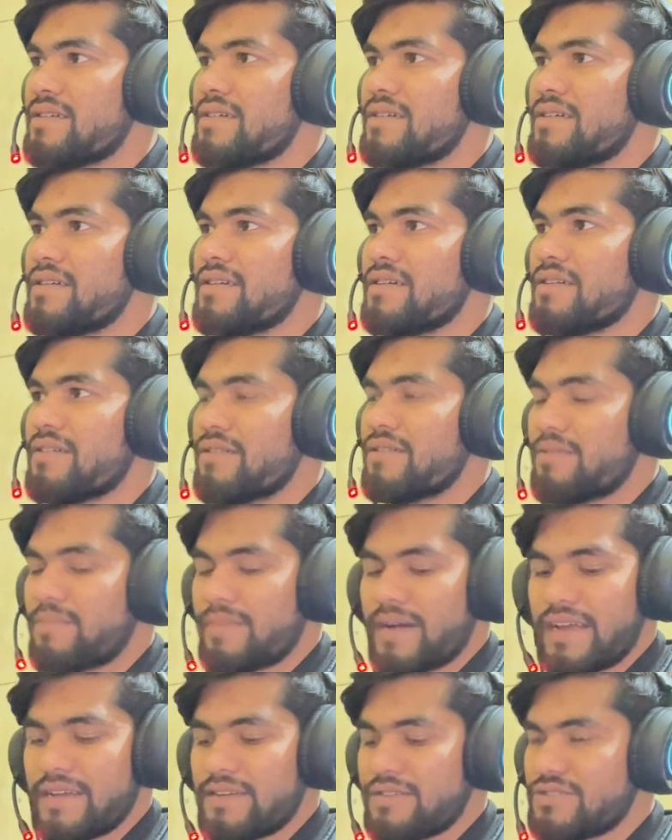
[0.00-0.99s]
Oh
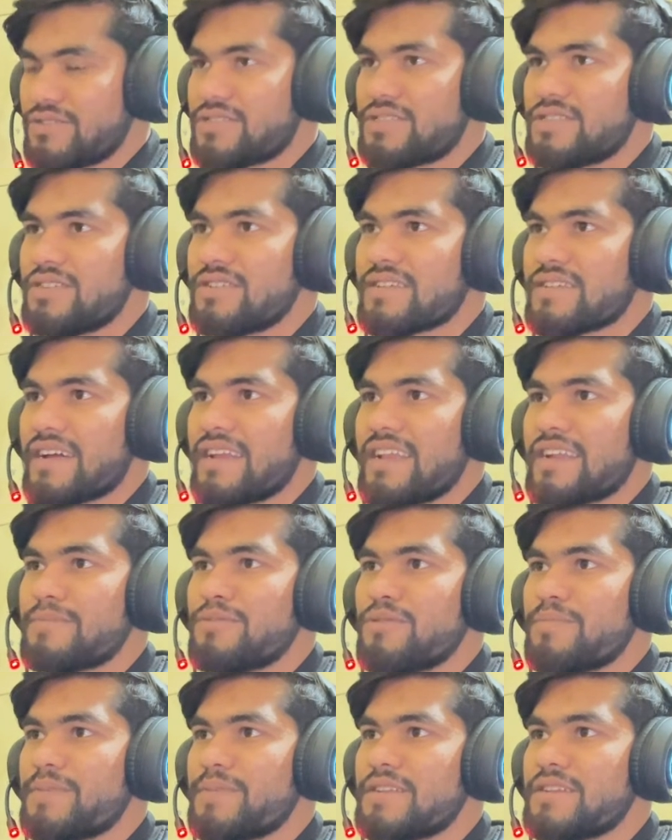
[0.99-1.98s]
my goodness. Okay, let me
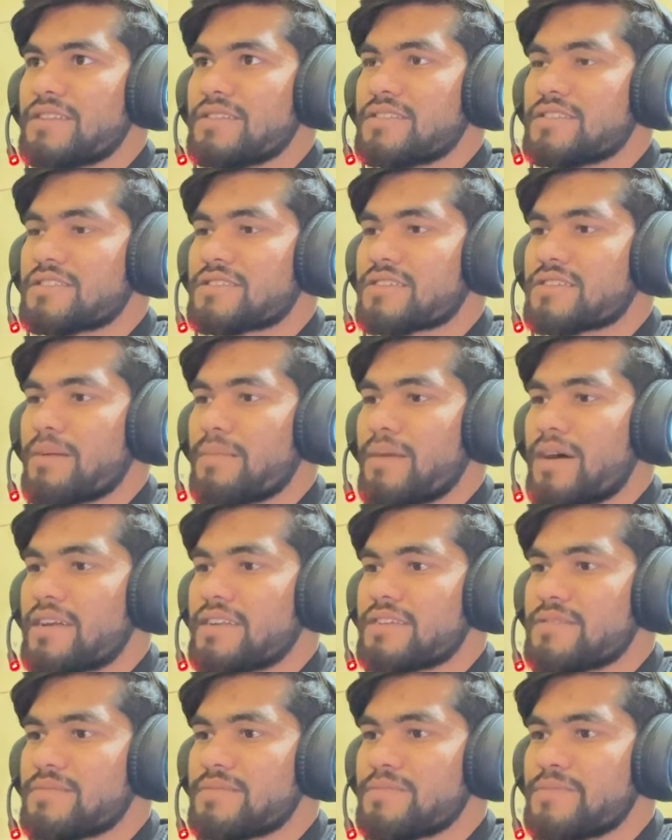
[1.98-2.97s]
open in this command
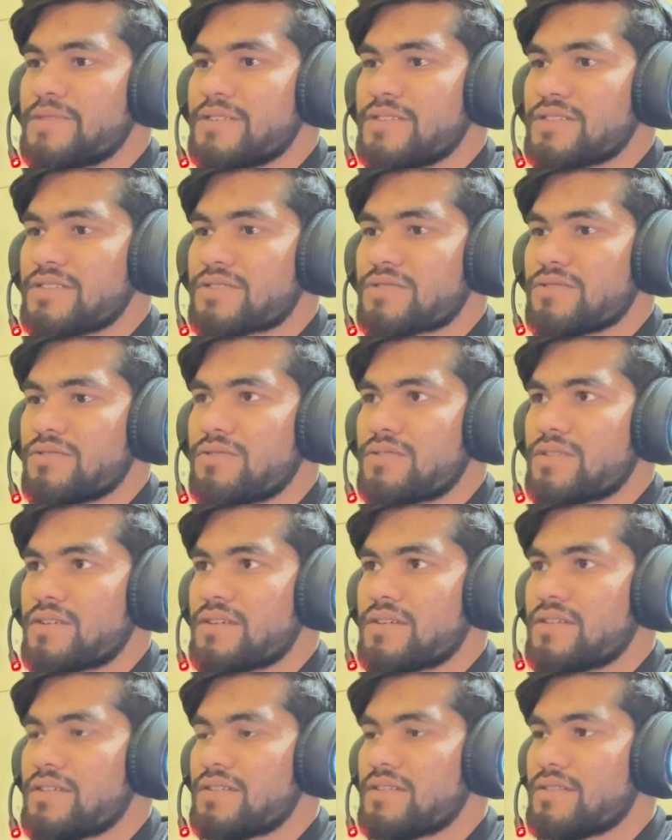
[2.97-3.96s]
in the VS Code.
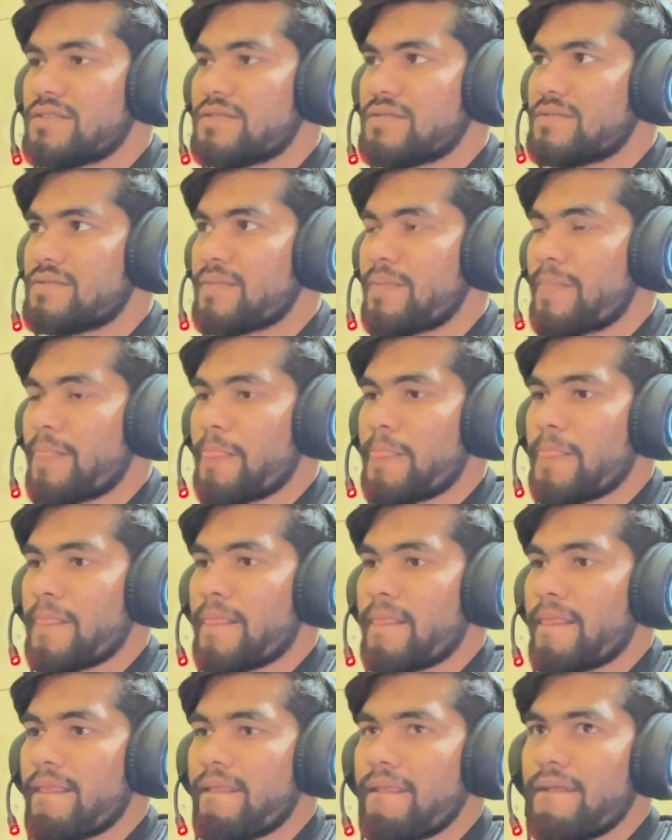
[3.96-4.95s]

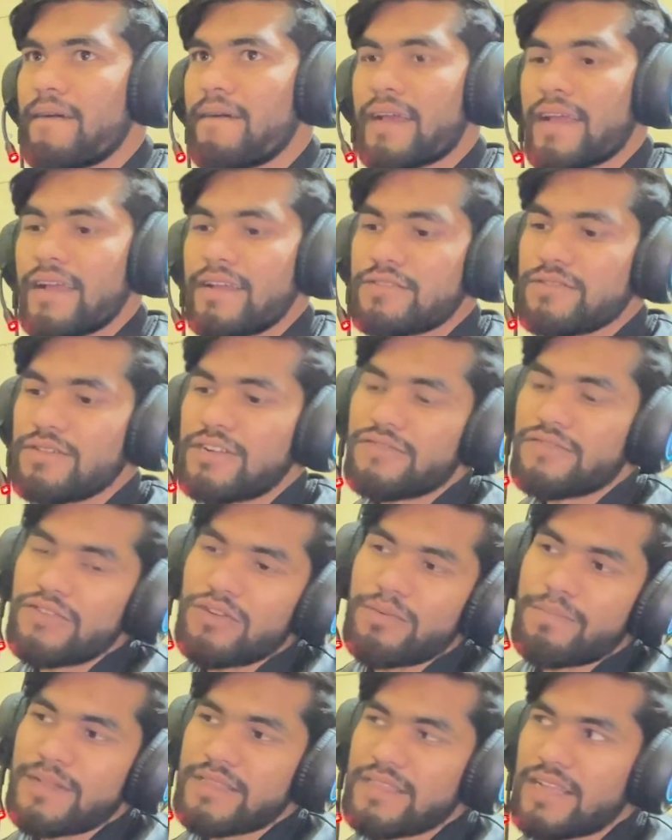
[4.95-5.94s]
Okay, so it will
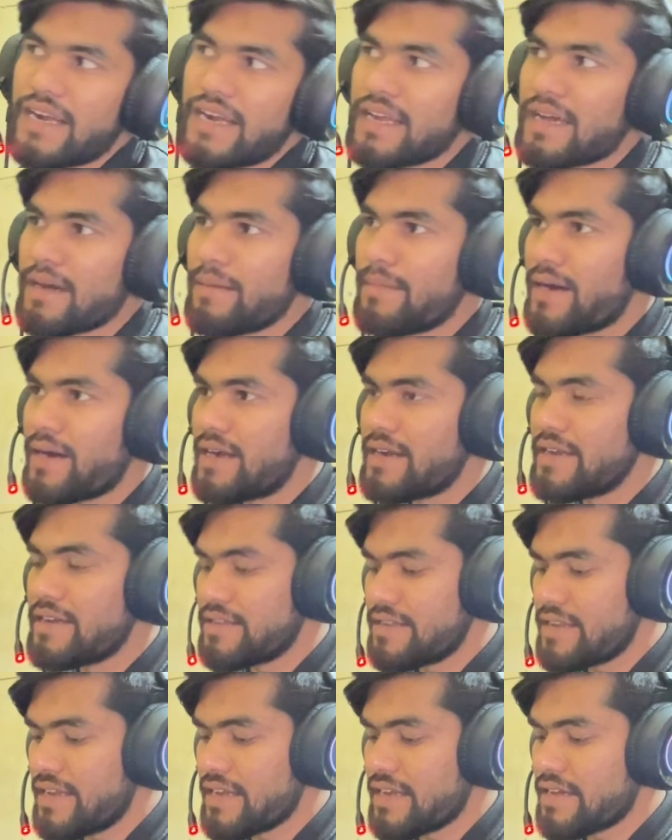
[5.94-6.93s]
open that command,
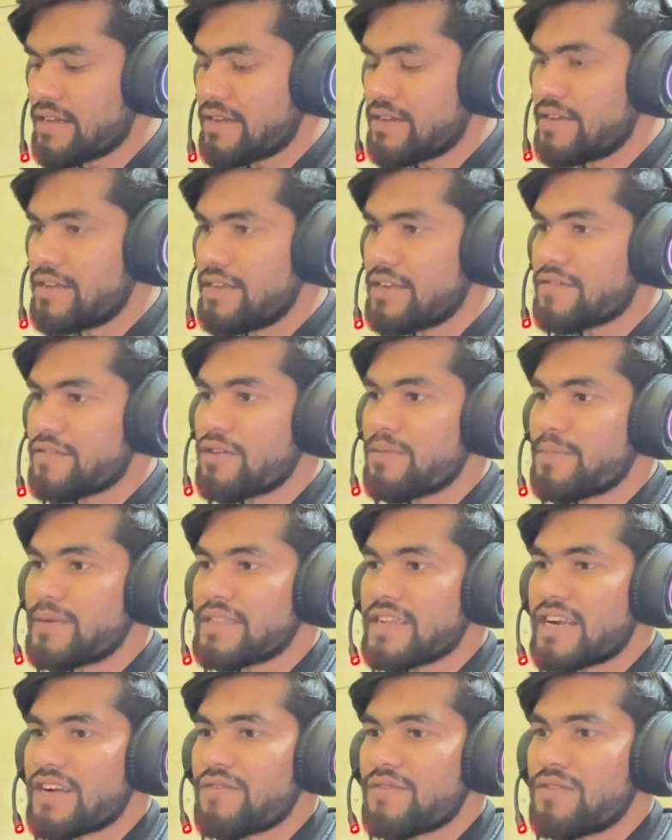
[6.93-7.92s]
like it will open
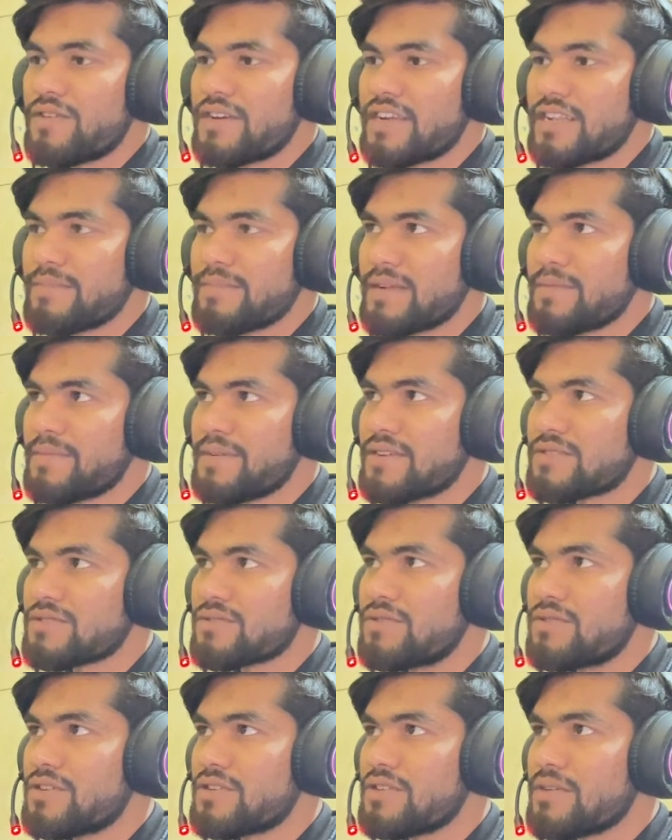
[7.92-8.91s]
that folder in my VS
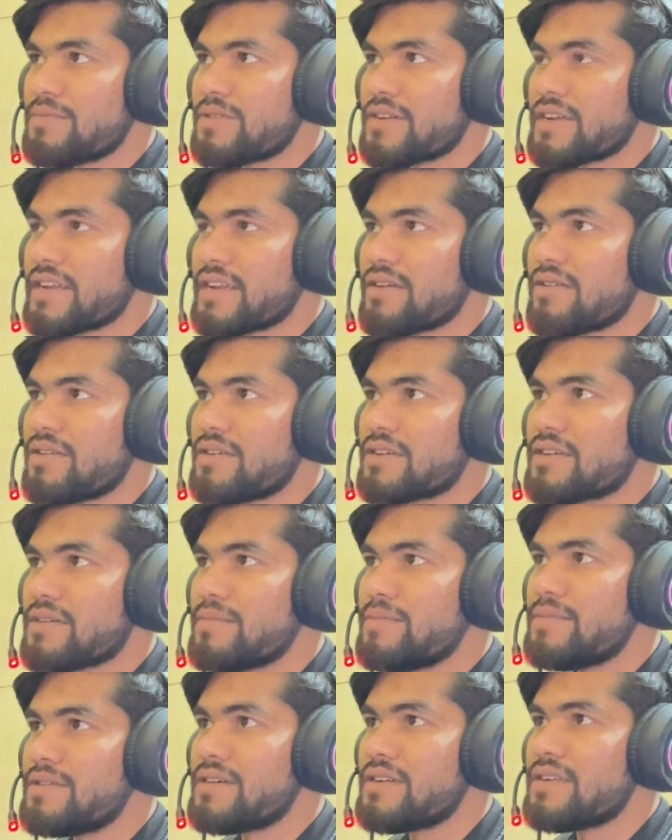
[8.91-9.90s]
Code. You have to click on
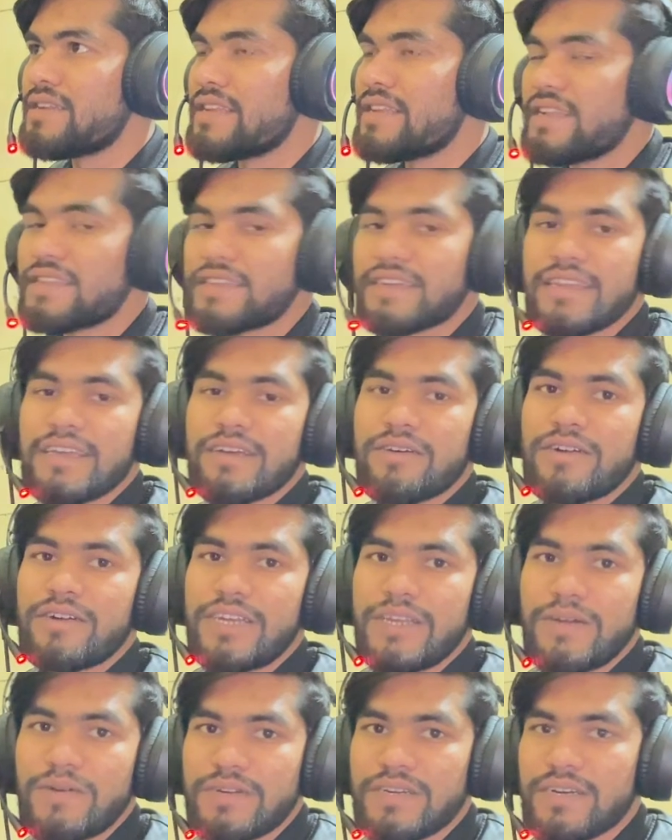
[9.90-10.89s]
terminal and click on
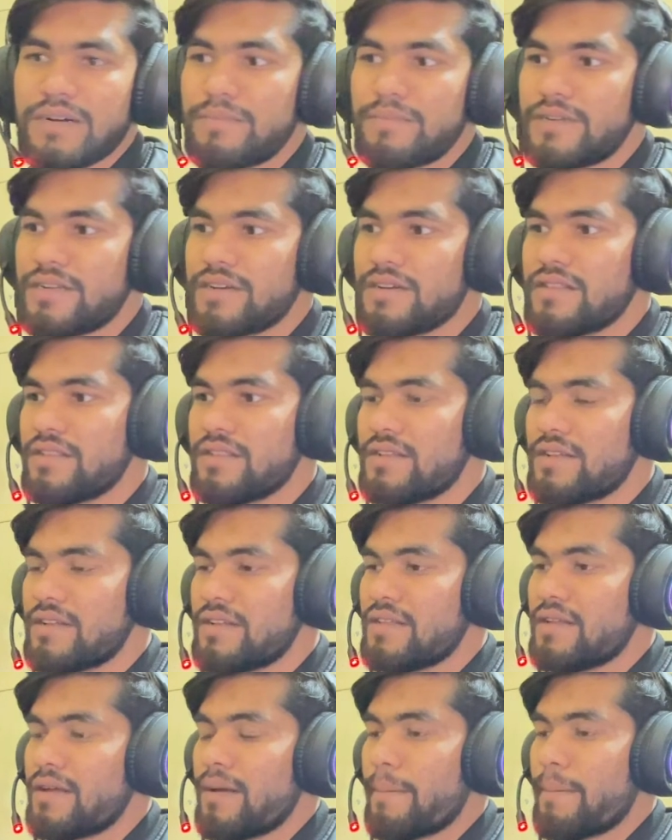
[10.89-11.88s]
new terminal,
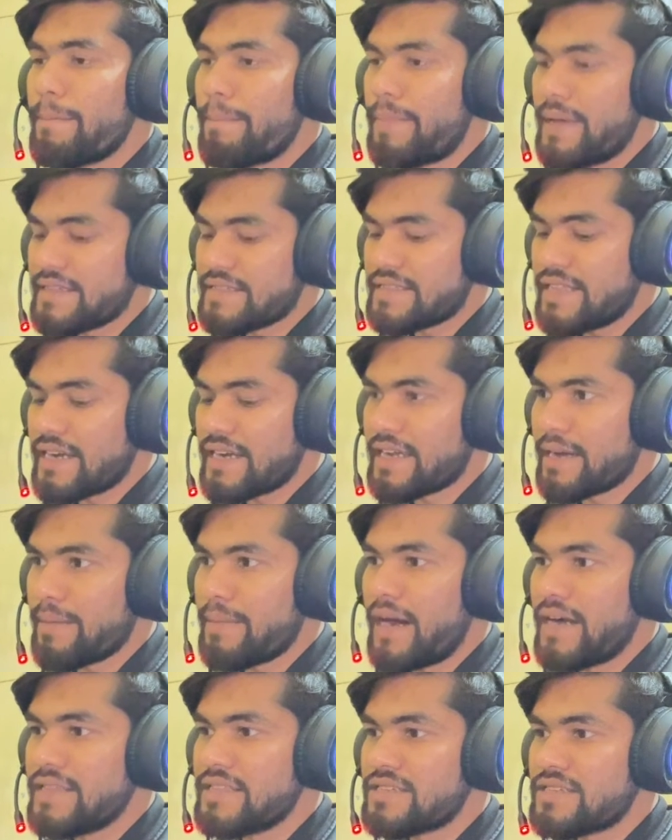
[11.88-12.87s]
paste that
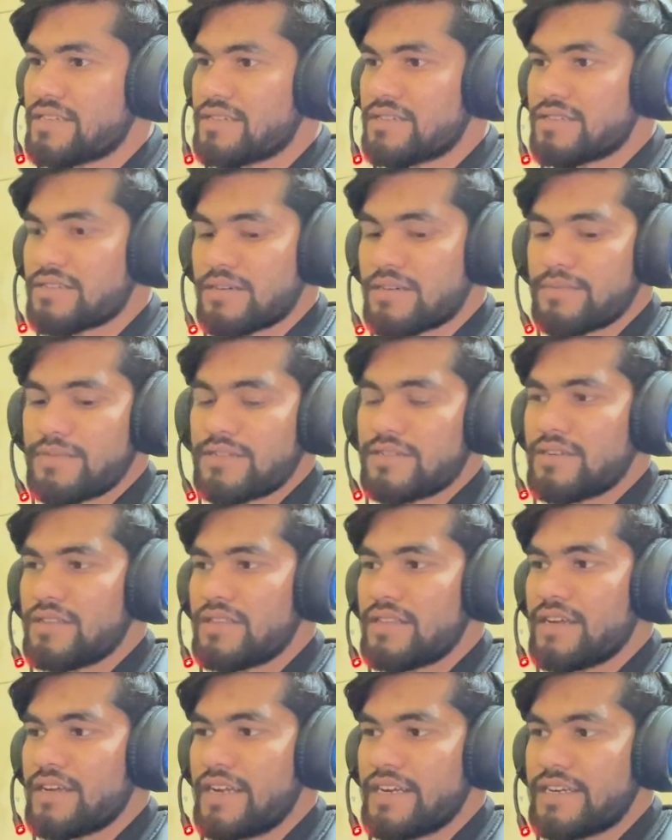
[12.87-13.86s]
command at terminal,
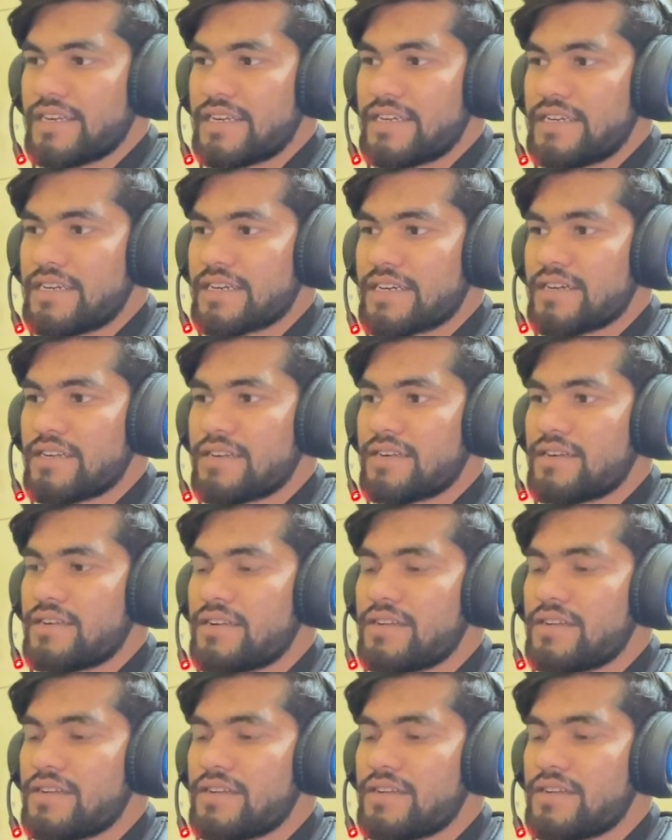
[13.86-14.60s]
hit enter.